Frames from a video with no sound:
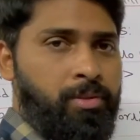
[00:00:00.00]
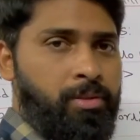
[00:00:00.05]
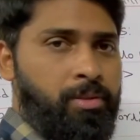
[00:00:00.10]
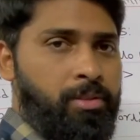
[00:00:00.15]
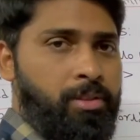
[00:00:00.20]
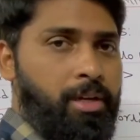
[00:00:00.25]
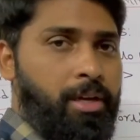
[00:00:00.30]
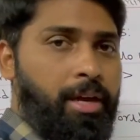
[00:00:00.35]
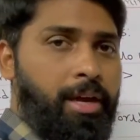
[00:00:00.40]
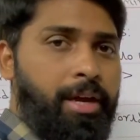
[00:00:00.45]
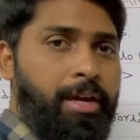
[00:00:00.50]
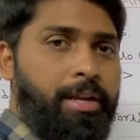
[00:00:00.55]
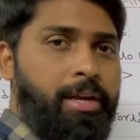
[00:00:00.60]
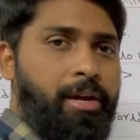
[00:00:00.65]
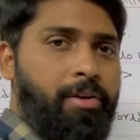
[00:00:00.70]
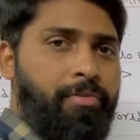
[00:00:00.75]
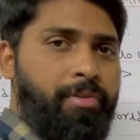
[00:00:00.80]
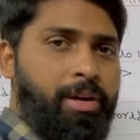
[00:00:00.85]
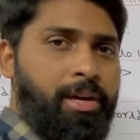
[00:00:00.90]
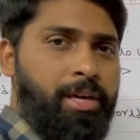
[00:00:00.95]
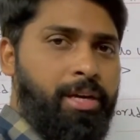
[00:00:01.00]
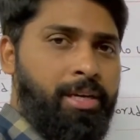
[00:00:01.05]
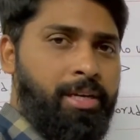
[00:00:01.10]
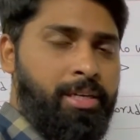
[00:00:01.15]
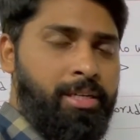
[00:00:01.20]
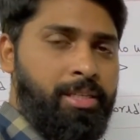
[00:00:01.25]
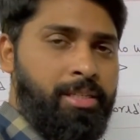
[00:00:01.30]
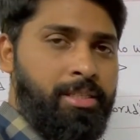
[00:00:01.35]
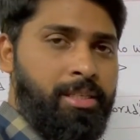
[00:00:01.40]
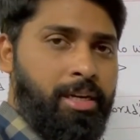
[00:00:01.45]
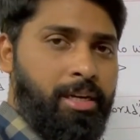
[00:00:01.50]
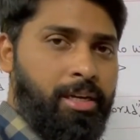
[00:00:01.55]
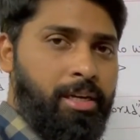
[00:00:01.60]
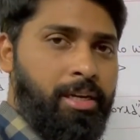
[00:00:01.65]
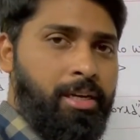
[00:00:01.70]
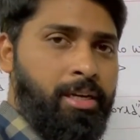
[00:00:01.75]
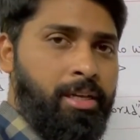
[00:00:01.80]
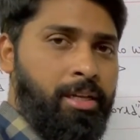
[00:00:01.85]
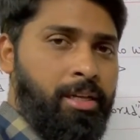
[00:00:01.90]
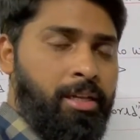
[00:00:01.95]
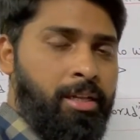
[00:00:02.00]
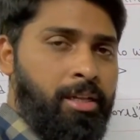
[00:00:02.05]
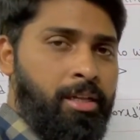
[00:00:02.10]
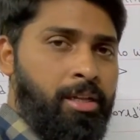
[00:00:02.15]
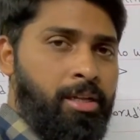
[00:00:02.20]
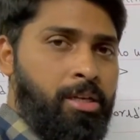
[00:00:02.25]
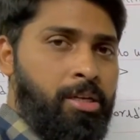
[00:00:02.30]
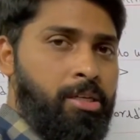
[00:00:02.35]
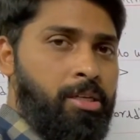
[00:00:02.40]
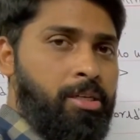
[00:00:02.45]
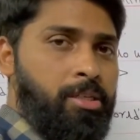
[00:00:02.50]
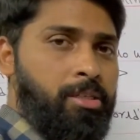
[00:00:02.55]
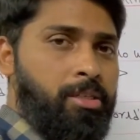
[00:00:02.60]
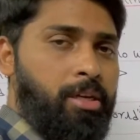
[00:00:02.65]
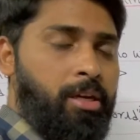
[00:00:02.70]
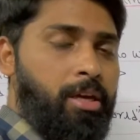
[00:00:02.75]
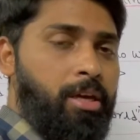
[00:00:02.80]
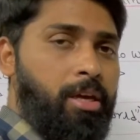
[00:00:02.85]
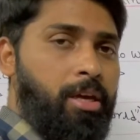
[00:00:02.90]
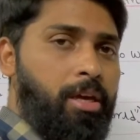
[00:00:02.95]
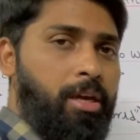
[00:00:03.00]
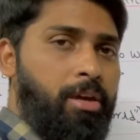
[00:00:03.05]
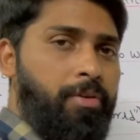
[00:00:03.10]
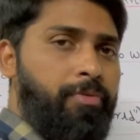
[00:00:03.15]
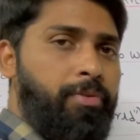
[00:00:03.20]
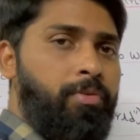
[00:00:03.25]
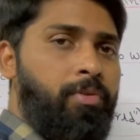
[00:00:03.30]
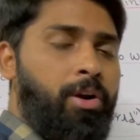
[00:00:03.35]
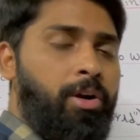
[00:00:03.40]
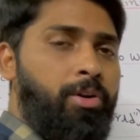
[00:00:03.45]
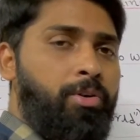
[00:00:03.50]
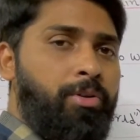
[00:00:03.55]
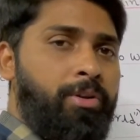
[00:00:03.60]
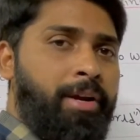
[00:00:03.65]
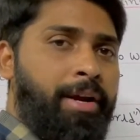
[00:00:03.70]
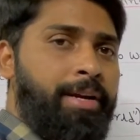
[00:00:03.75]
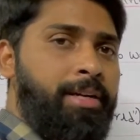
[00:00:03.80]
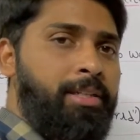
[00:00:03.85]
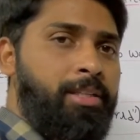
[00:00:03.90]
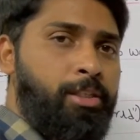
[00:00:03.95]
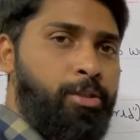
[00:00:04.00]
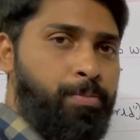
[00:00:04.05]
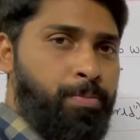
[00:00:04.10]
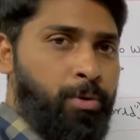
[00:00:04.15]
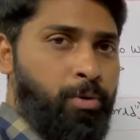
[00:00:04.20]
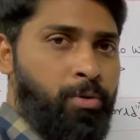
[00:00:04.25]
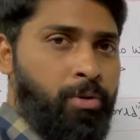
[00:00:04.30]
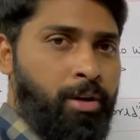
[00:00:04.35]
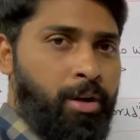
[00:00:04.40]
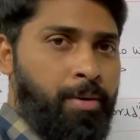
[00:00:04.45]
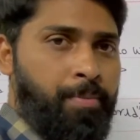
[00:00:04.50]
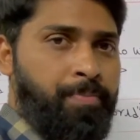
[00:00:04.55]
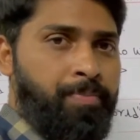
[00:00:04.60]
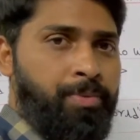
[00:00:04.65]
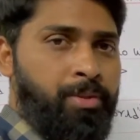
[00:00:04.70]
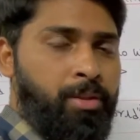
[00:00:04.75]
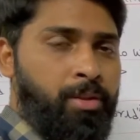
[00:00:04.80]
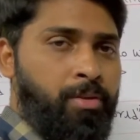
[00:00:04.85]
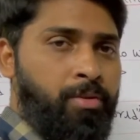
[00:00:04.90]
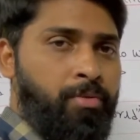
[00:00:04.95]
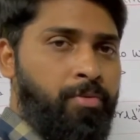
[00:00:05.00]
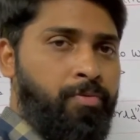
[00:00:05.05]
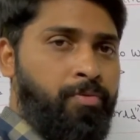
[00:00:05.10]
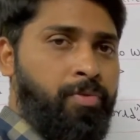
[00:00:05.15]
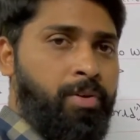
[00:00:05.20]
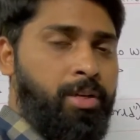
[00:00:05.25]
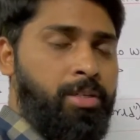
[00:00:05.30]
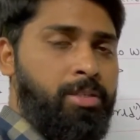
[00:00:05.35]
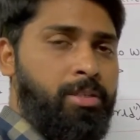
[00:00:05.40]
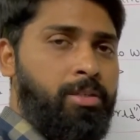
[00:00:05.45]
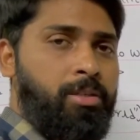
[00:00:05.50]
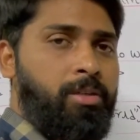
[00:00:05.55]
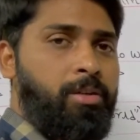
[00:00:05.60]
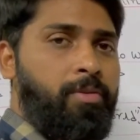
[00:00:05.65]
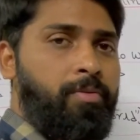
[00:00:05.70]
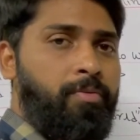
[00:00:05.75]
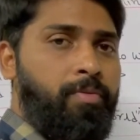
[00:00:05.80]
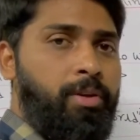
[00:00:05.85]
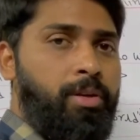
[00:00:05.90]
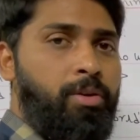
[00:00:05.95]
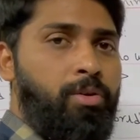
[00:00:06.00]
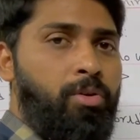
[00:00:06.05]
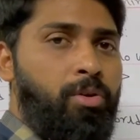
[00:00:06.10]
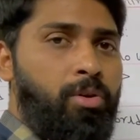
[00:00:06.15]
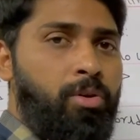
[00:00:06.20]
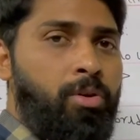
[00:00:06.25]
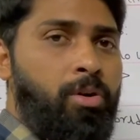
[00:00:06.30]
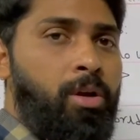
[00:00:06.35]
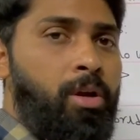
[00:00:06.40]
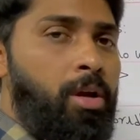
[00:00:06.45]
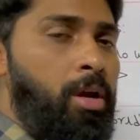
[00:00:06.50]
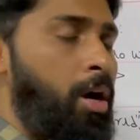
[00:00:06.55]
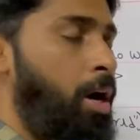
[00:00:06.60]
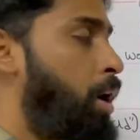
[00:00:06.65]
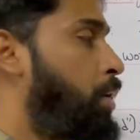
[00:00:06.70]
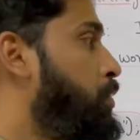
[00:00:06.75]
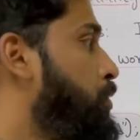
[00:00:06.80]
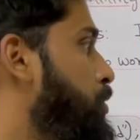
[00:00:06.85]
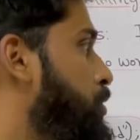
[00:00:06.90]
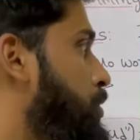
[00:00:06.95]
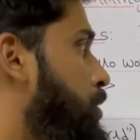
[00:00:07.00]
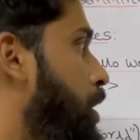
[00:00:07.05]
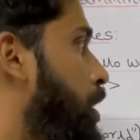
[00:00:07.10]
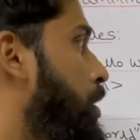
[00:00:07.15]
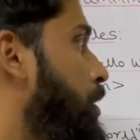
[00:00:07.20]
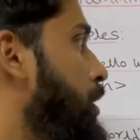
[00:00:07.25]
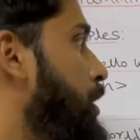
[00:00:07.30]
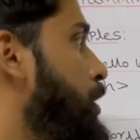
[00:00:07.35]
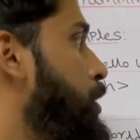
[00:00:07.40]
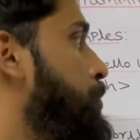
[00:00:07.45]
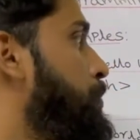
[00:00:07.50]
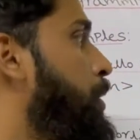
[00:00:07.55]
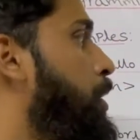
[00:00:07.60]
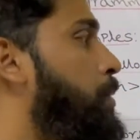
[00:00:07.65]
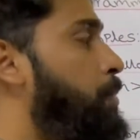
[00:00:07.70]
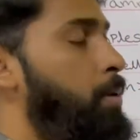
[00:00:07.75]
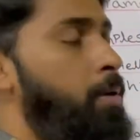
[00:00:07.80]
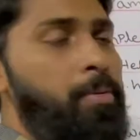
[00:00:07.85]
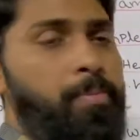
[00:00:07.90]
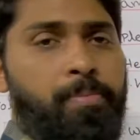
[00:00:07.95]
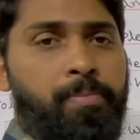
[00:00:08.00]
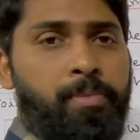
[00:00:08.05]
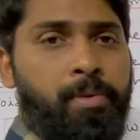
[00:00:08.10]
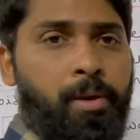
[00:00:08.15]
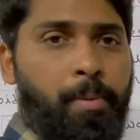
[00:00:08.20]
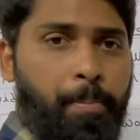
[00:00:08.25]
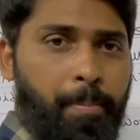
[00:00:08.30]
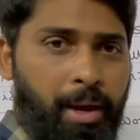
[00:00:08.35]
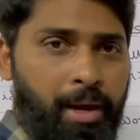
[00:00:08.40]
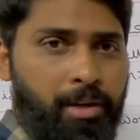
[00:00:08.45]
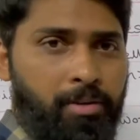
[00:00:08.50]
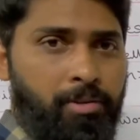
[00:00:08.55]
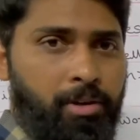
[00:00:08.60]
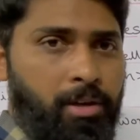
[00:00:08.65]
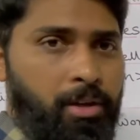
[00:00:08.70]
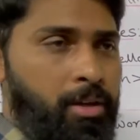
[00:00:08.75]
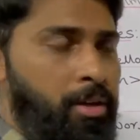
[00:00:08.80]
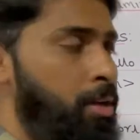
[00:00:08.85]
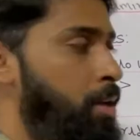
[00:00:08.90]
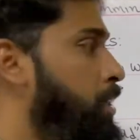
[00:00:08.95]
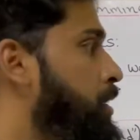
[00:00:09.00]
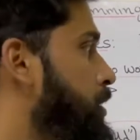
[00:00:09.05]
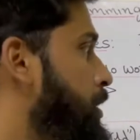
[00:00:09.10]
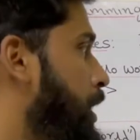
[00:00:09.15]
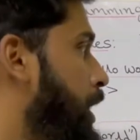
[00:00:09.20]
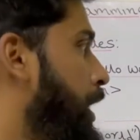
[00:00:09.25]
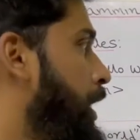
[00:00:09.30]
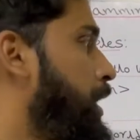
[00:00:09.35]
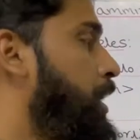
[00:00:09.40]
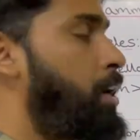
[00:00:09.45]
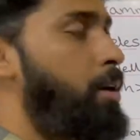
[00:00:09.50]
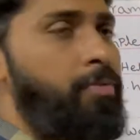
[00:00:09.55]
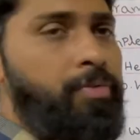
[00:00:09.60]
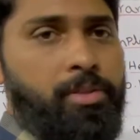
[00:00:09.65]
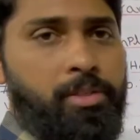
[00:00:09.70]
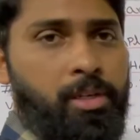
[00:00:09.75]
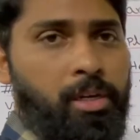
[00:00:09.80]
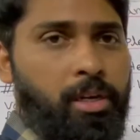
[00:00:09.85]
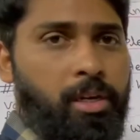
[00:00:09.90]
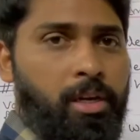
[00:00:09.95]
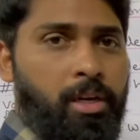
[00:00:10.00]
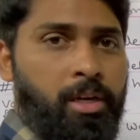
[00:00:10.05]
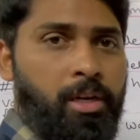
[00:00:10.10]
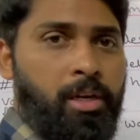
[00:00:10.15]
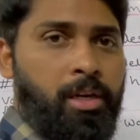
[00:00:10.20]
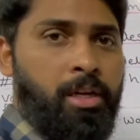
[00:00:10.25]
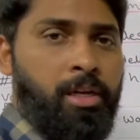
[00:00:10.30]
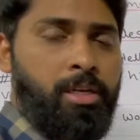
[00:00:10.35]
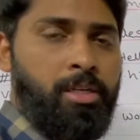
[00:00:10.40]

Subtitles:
So area of a circle. So if you want to write this program, first we know how to solve this problem manually. So area of a circle.